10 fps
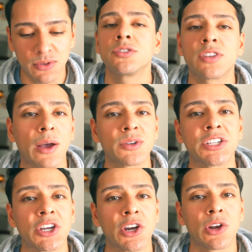So like I was
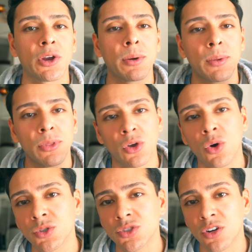saying earlier, the
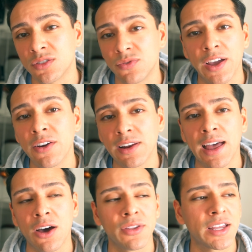cold start is very loud.